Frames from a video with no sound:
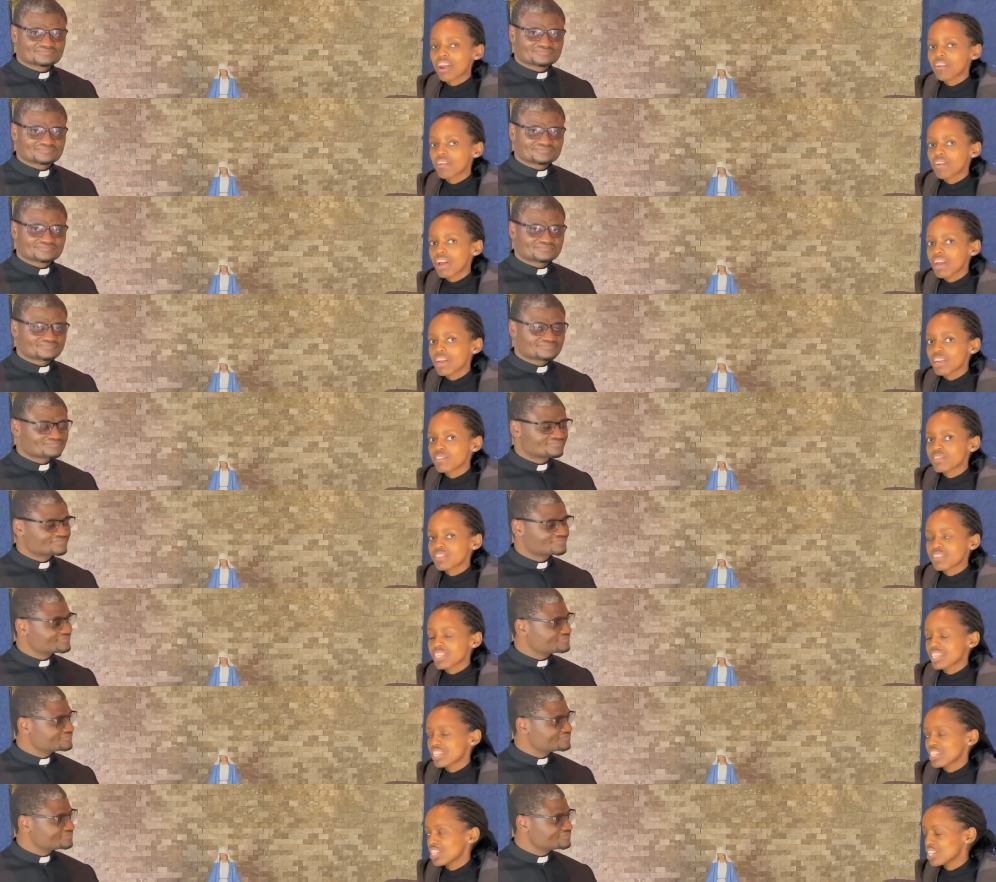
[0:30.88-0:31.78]

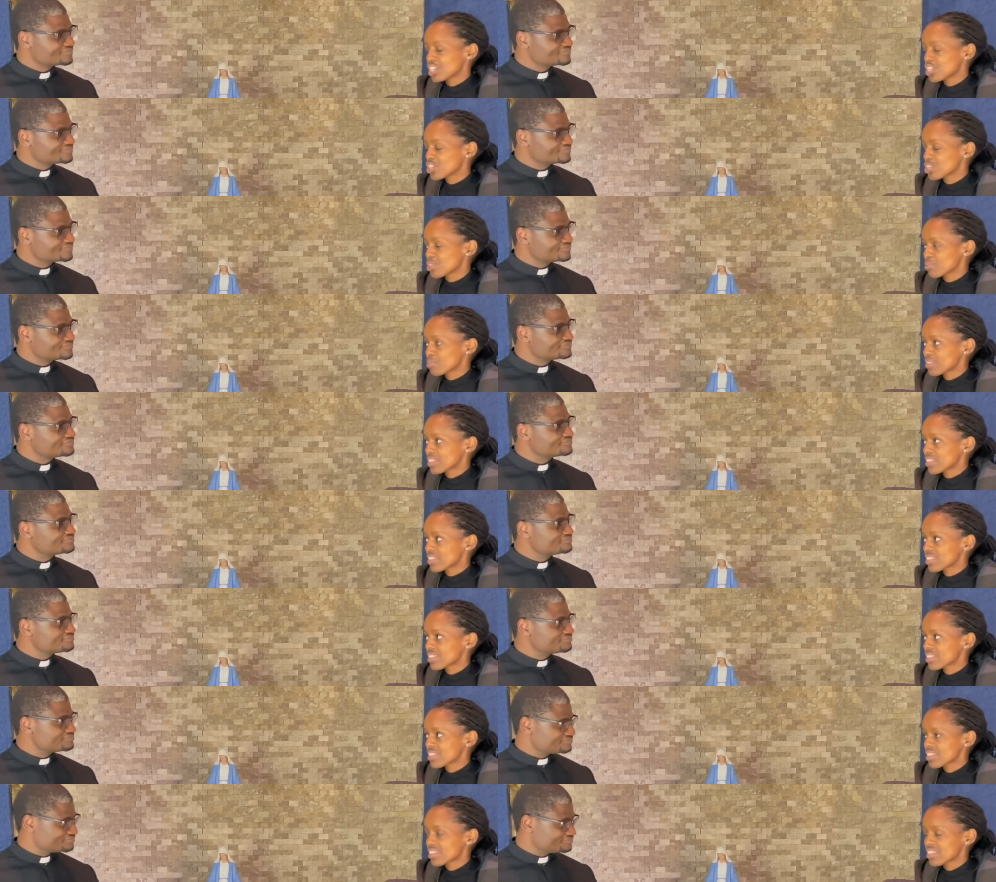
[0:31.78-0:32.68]
Speaker 1: arrives in Egypt.
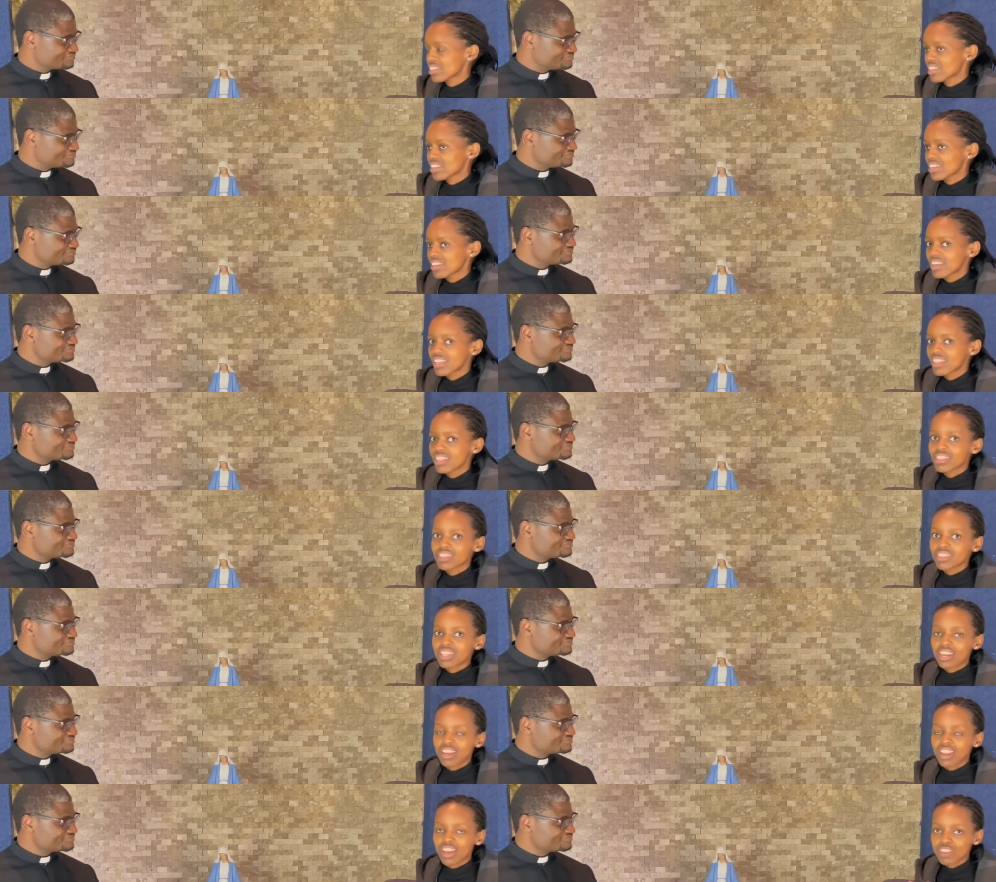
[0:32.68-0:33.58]

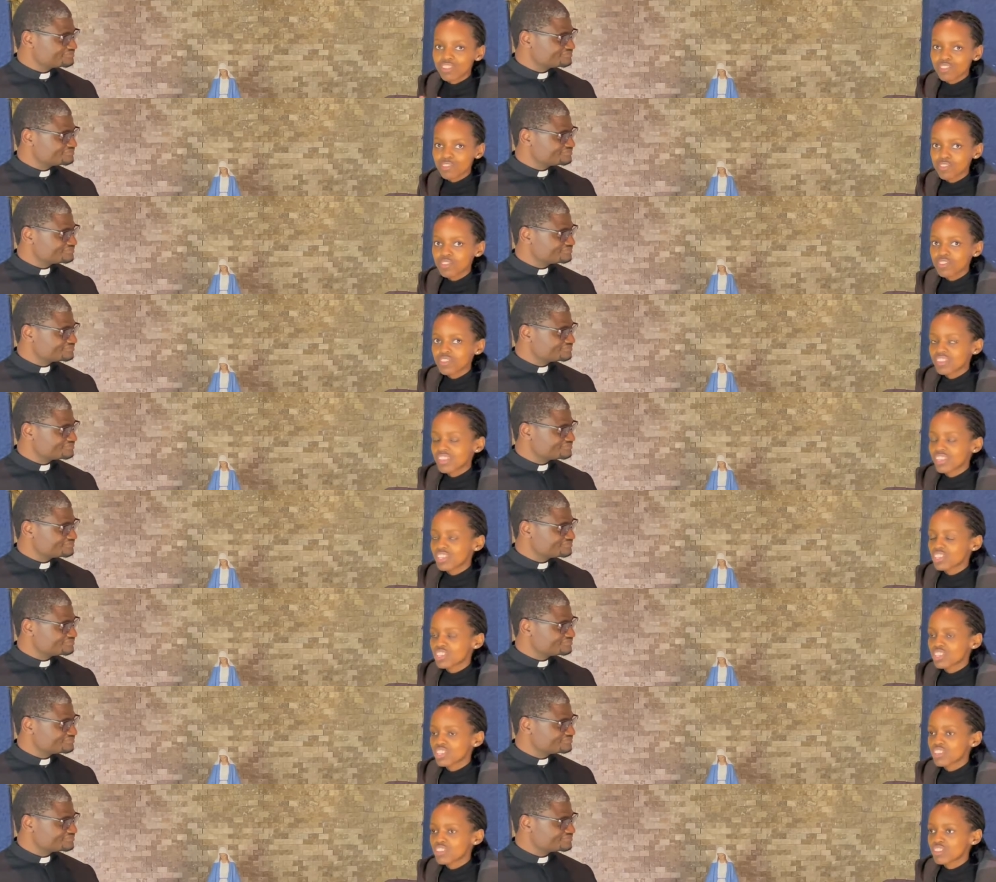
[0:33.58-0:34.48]
The last few
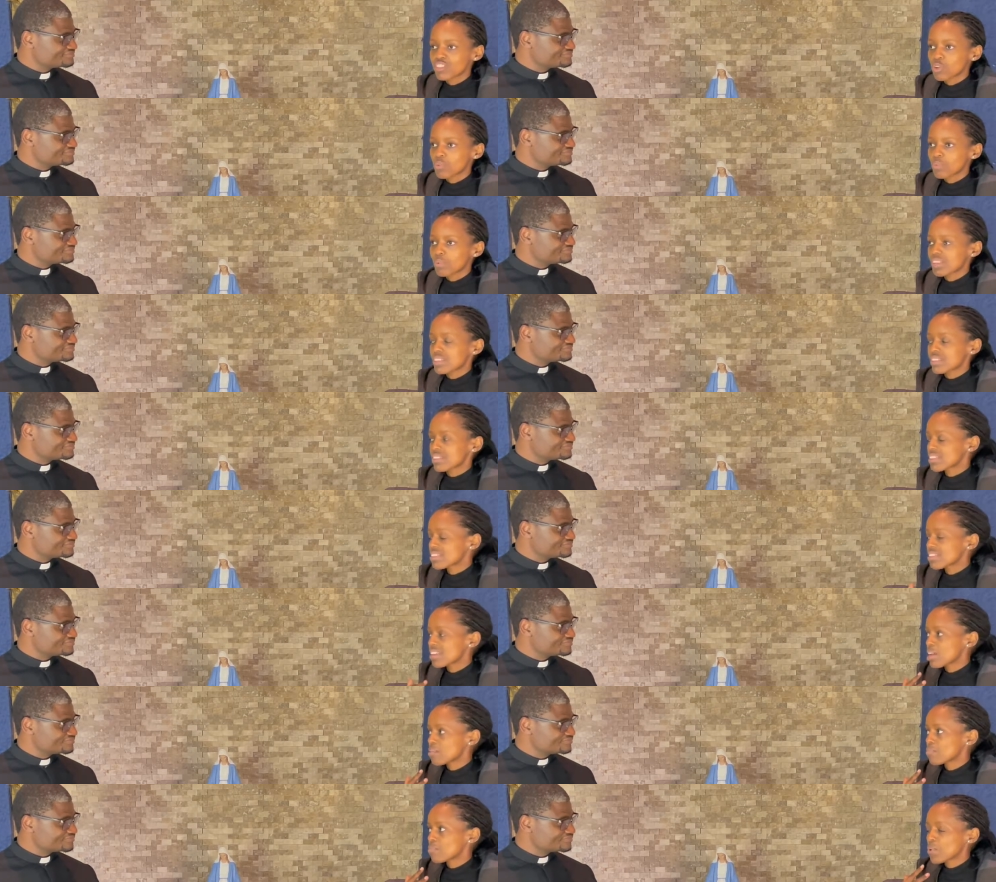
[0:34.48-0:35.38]
sessions, it was a
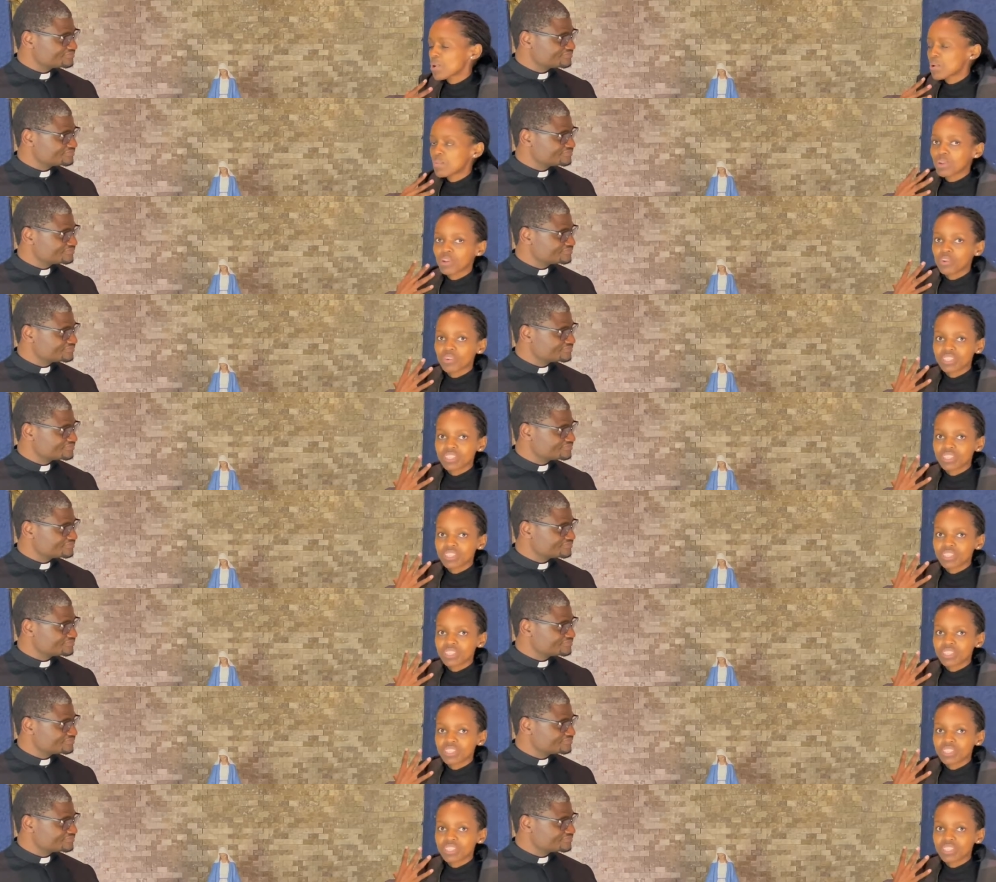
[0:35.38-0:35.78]
time where we